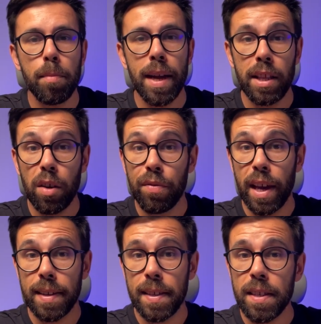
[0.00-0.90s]
many of the
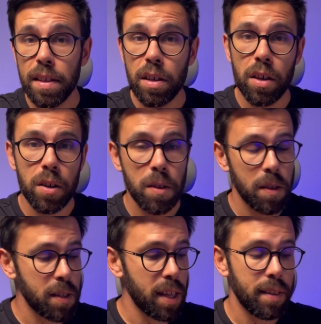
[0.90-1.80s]
existing
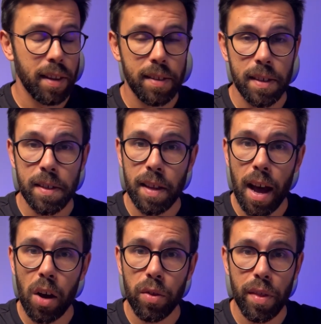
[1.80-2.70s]
courses that exist
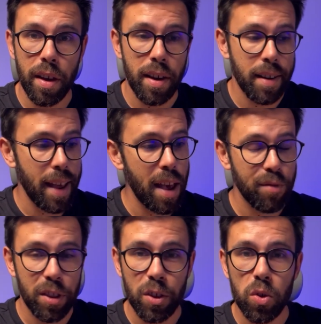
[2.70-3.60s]
out there have
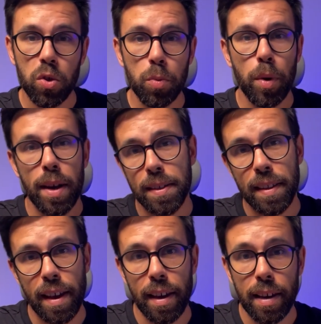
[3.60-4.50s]
a huge price
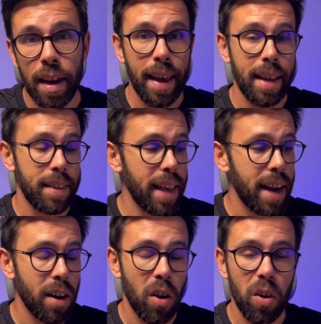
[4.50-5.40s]
tag and they
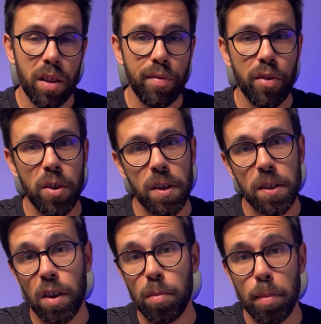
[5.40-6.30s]
are only focused
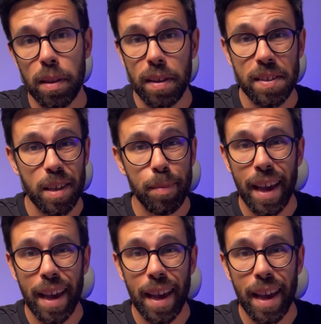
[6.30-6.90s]
on building some